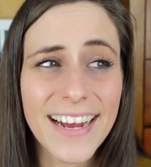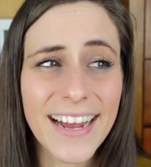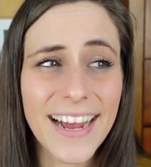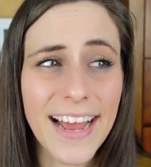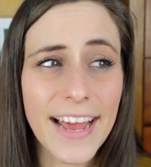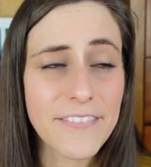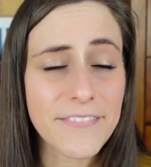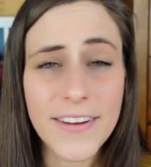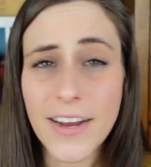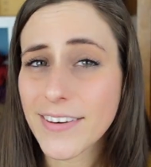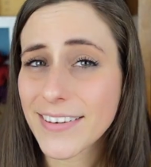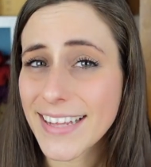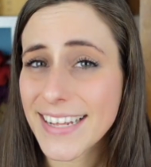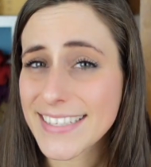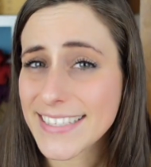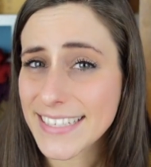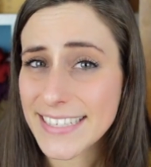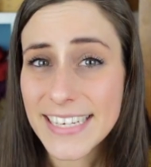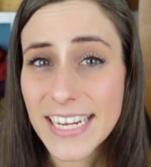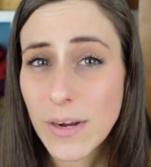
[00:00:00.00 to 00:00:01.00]
had found
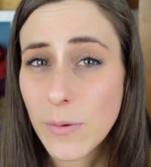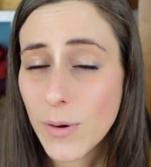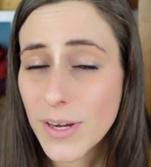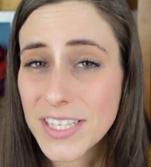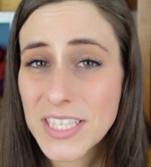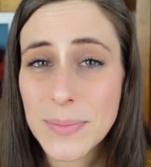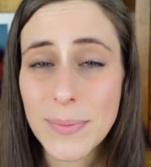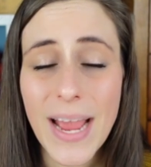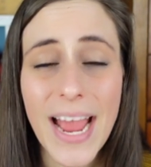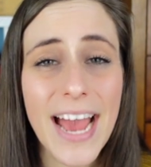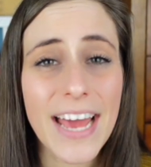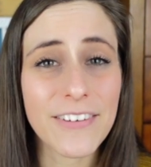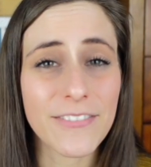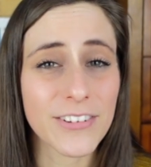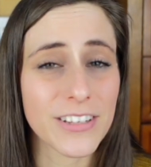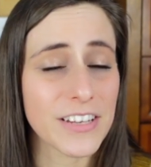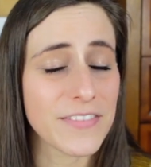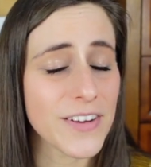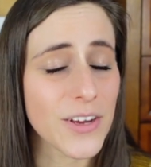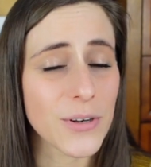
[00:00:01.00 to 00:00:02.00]
lots of knit ones, but hadn't
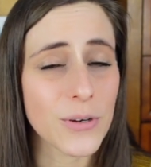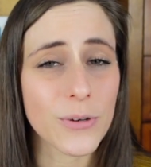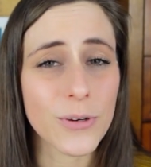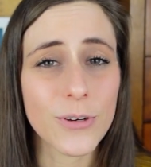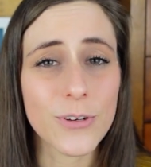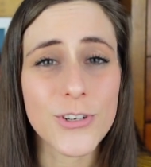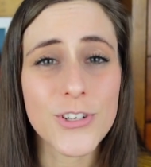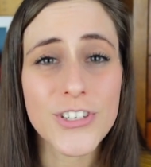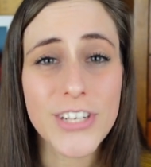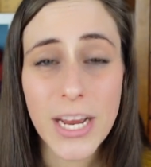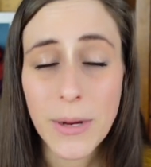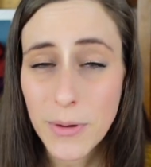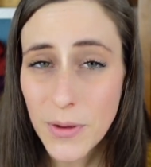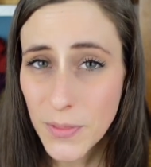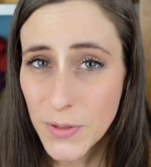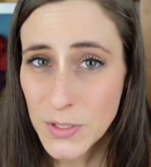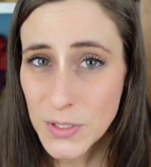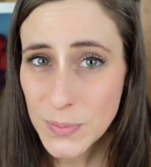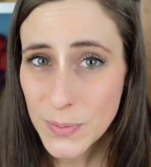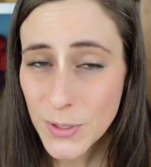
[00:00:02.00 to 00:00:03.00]
really found a crochet
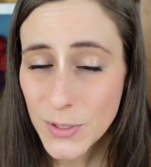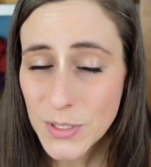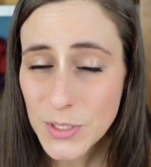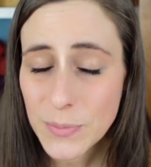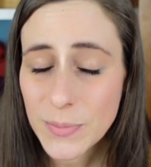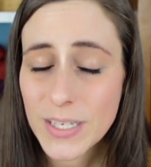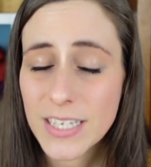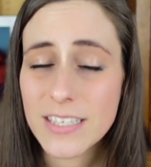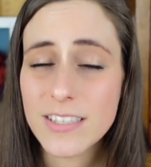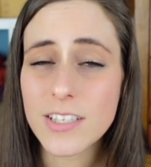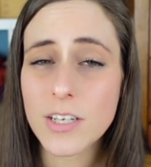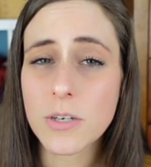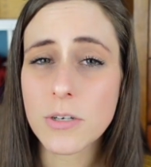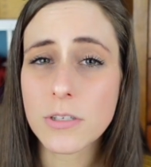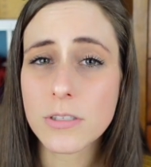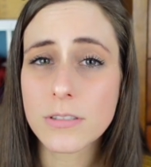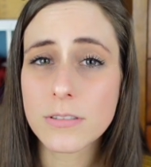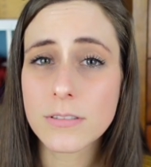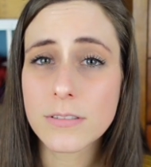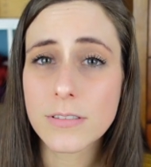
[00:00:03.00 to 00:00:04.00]
one that spoke to me.
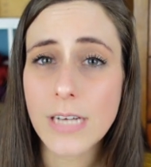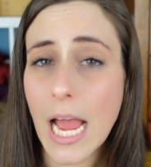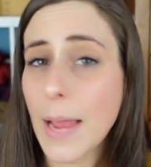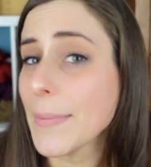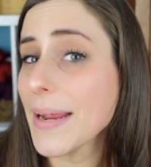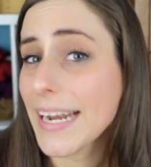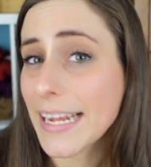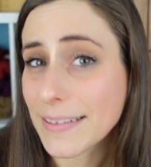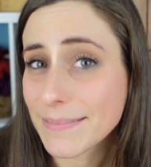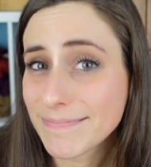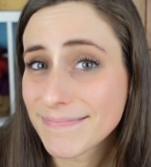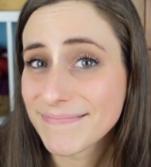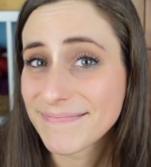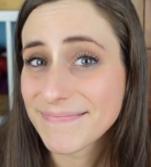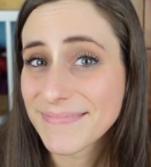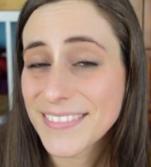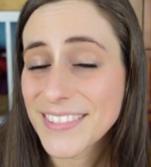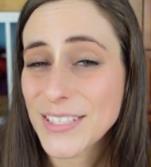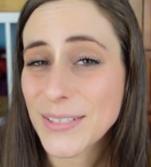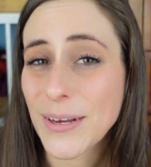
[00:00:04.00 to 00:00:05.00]
So I made it.
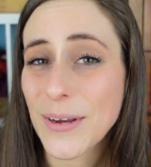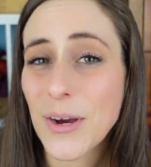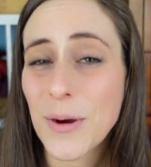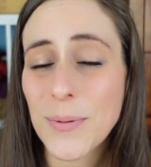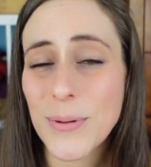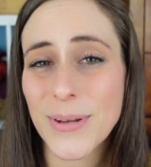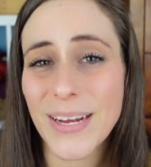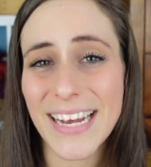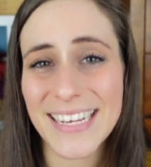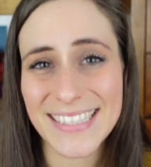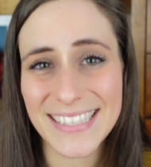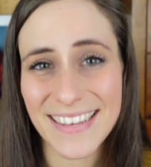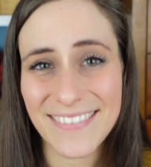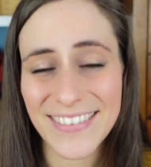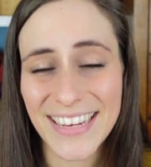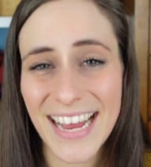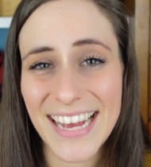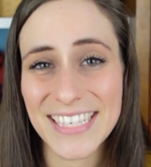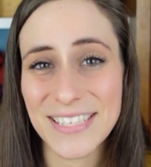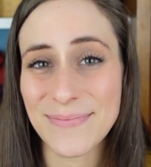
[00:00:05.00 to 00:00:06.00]
So I hope you guys love
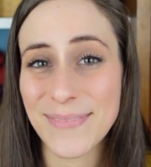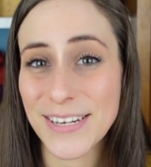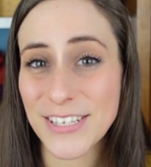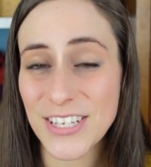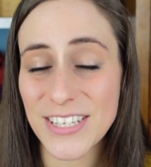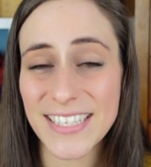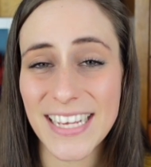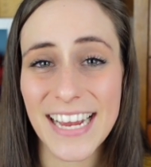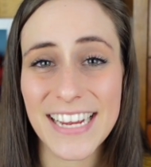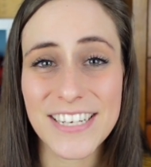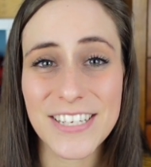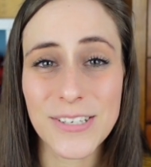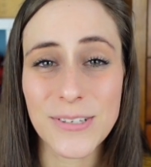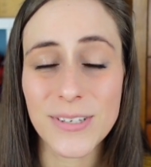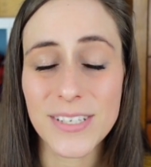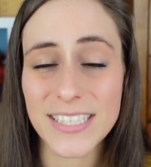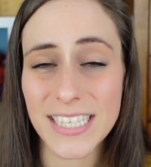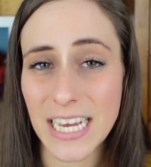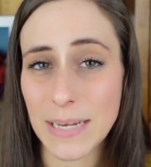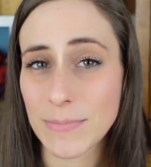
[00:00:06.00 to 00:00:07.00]
it as much as I do
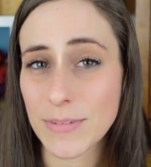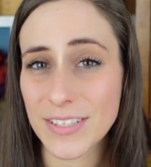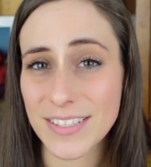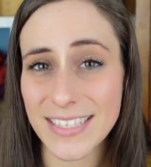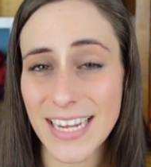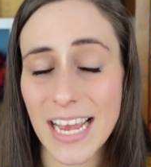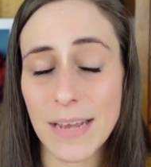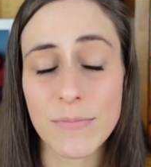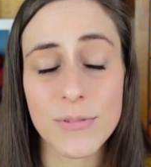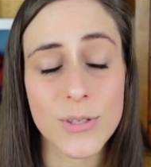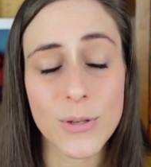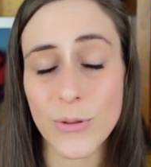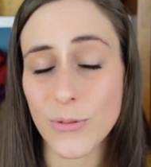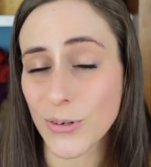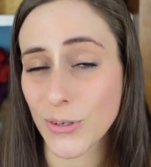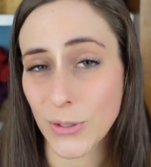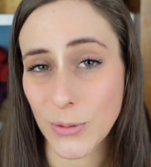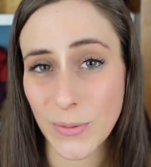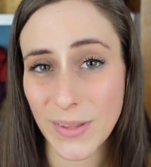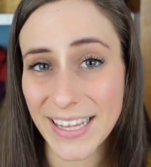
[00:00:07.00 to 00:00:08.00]
because I'm just, I'm so
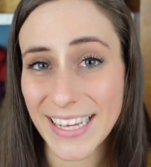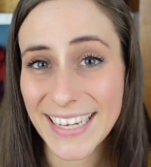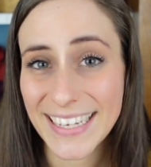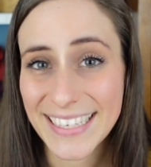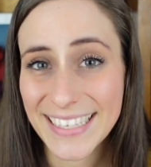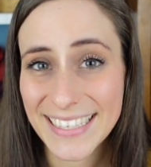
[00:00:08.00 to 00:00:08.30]
thrilled with it.